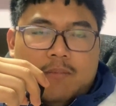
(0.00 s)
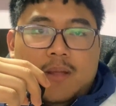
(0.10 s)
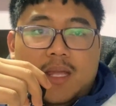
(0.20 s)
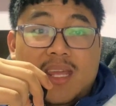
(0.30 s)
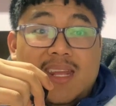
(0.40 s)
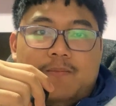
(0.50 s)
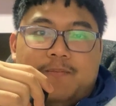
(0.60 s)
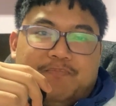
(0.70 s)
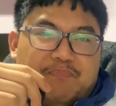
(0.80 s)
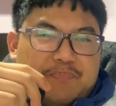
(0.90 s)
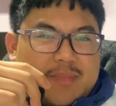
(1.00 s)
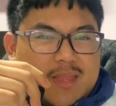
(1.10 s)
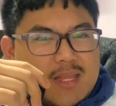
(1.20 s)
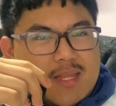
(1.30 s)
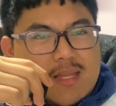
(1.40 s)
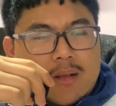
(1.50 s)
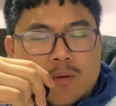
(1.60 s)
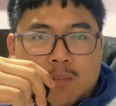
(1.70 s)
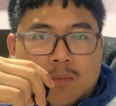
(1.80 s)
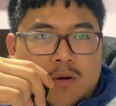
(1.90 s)
eat,
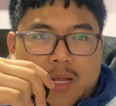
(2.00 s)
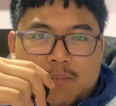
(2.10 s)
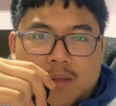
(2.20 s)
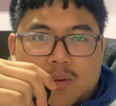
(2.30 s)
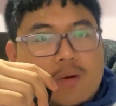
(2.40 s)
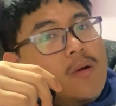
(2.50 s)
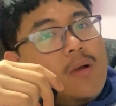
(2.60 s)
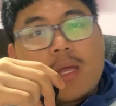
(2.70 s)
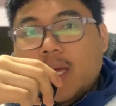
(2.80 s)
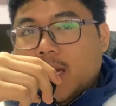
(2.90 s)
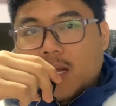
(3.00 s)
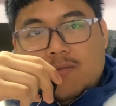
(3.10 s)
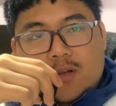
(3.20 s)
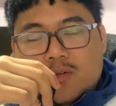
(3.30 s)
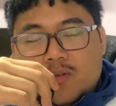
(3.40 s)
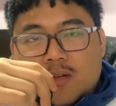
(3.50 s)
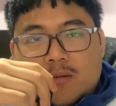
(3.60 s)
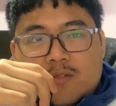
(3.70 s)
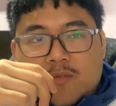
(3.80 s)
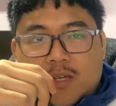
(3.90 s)
no more NPO. And for urine
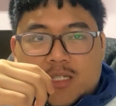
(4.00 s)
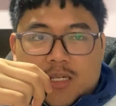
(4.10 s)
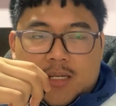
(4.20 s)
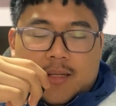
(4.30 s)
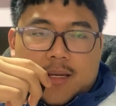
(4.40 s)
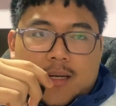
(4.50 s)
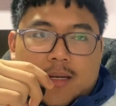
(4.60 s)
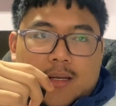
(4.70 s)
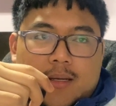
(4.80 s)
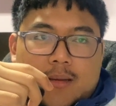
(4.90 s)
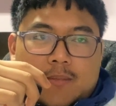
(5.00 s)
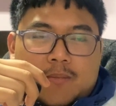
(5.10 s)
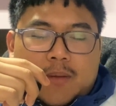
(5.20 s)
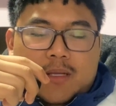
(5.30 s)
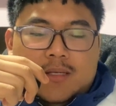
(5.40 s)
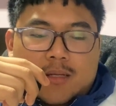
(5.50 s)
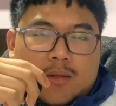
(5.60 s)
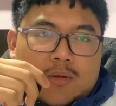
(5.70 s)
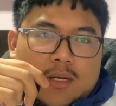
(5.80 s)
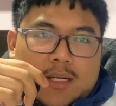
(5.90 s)
observation,
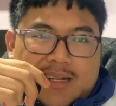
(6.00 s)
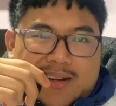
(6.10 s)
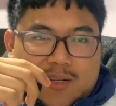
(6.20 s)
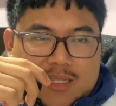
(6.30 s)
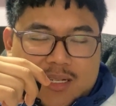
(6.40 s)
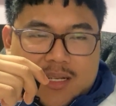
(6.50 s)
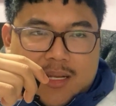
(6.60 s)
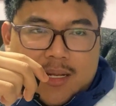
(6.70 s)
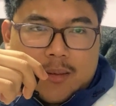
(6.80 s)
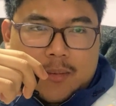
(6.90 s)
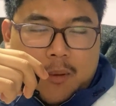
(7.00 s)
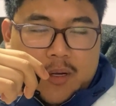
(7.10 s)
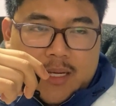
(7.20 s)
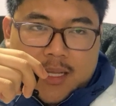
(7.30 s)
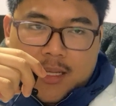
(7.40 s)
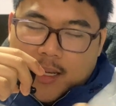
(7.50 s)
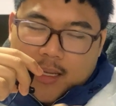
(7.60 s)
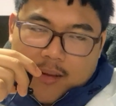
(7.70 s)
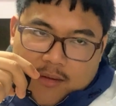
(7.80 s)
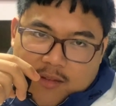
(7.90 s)
patient on the morning
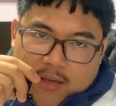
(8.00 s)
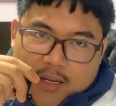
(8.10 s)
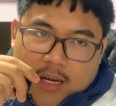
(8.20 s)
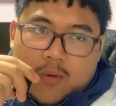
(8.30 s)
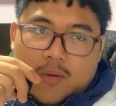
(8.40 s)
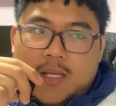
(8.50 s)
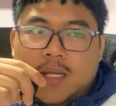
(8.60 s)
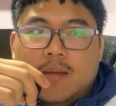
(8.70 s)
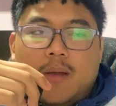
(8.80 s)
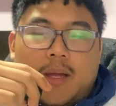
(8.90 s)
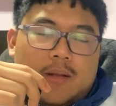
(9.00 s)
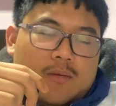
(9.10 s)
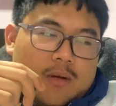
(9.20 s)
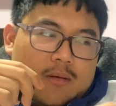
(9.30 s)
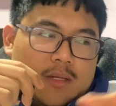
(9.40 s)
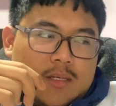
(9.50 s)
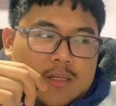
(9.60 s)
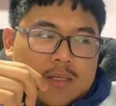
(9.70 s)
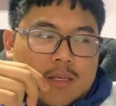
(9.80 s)
is cloudy, and throughout the